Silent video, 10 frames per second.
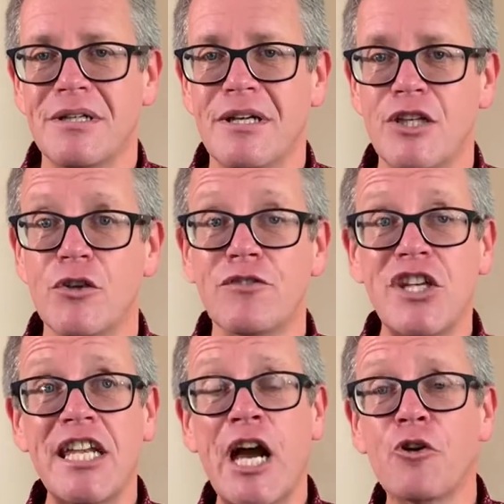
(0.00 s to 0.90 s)
So I've
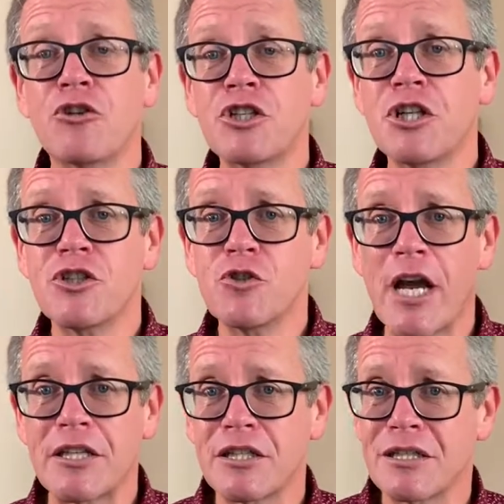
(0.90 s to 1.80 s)
seen how Christians
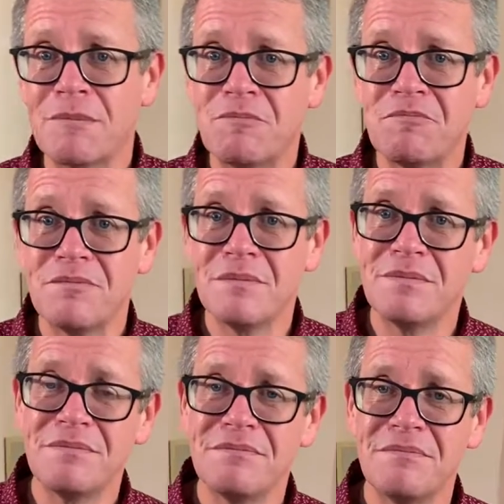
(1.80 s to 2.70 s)
dress
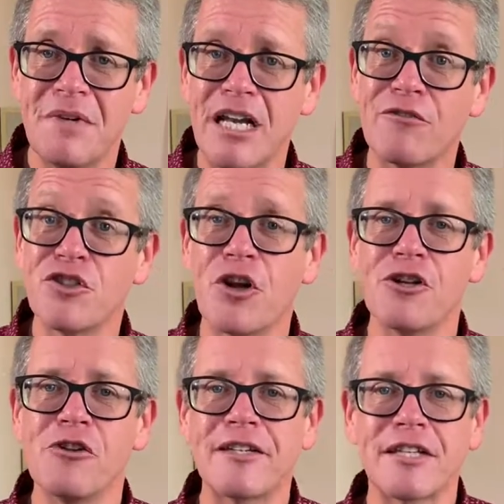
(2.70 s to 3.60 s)
and I've started
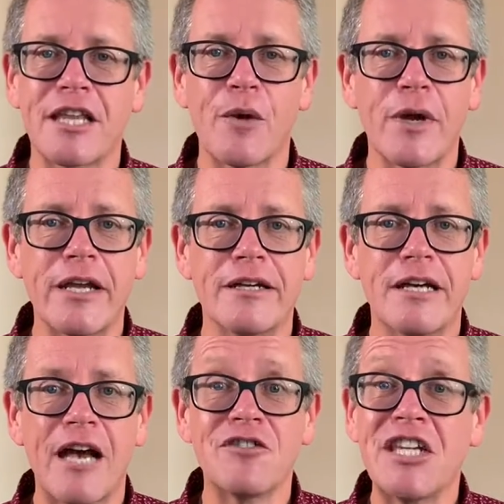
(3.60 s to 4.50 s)
dressing that way.
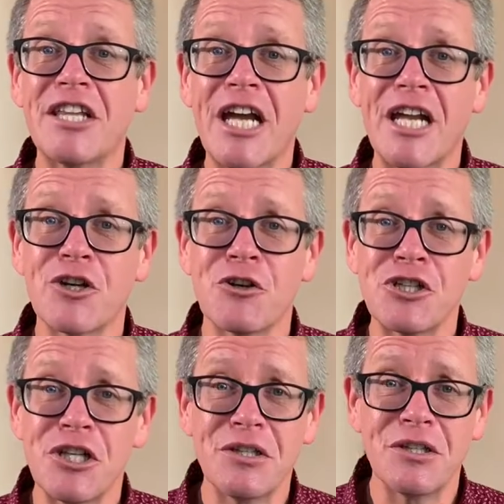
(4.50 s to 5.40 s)
I've seen the kind of
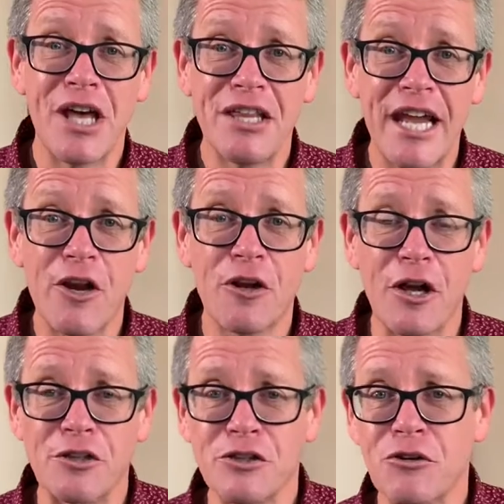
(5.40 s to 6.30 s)
Christian, the
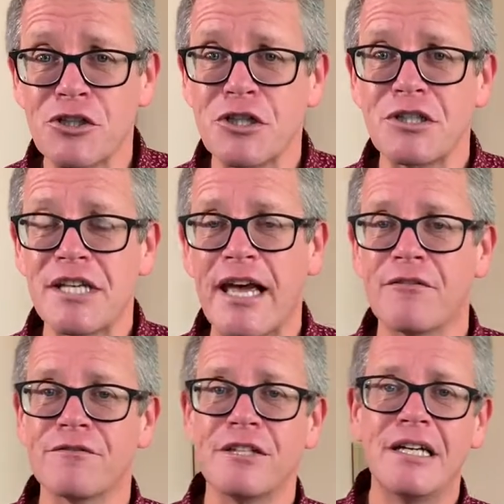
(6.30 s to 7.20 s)
haircuts Christians
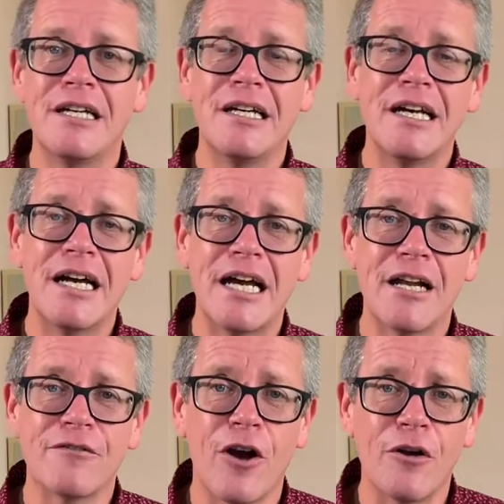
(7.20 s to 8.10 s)
have, and
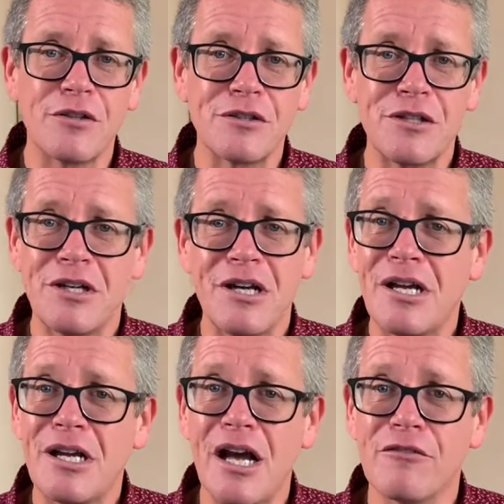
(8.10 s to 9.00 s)
I've got,
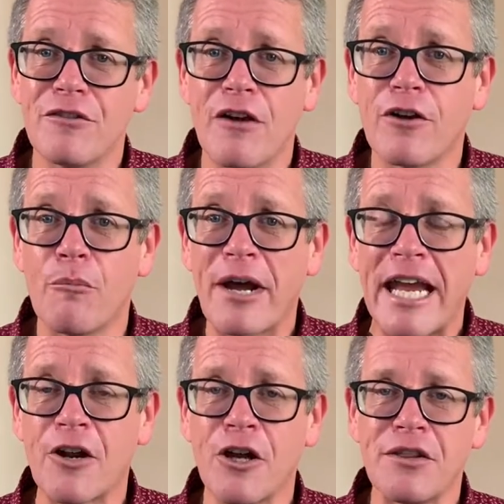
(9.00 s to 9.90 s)
I've, I've got my
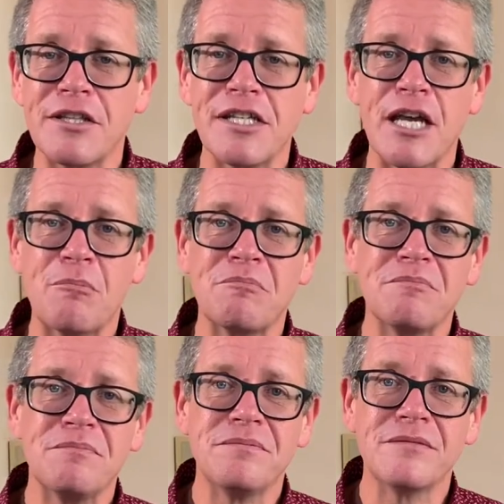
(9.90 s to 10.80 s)
haircut the same.
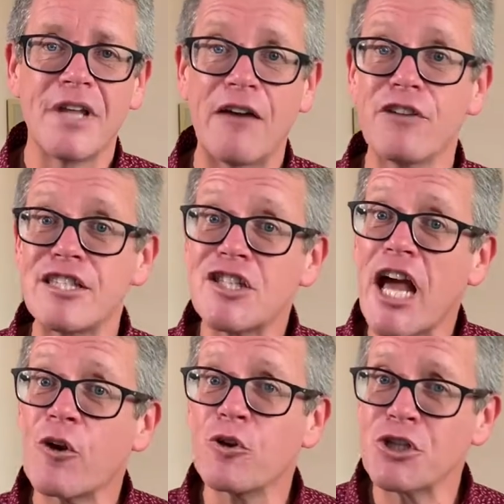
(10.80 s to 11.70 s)
I've listened to
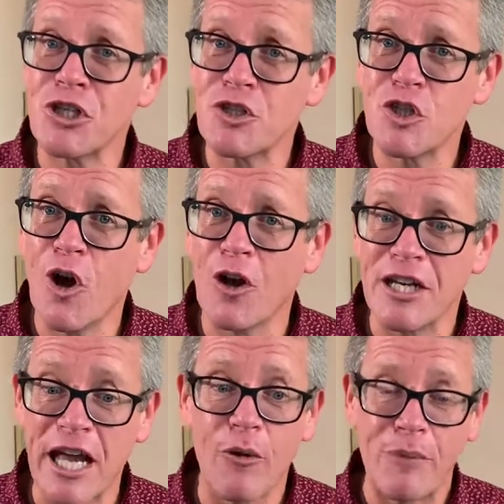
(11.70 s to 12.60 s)
how Christians talk, and
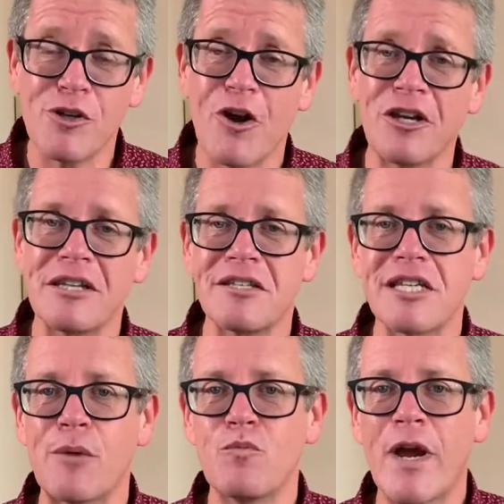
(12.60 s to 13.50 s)
now I'm talking the
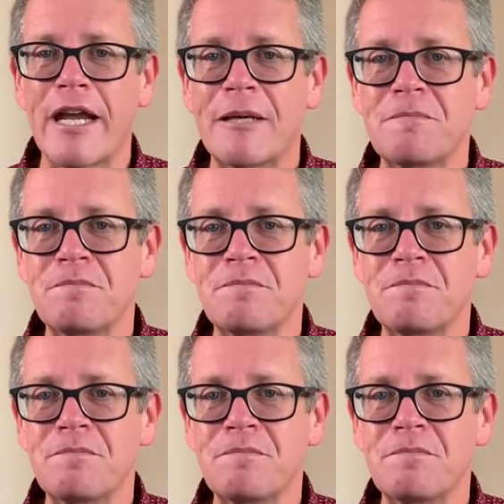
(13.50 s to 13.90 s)
same way.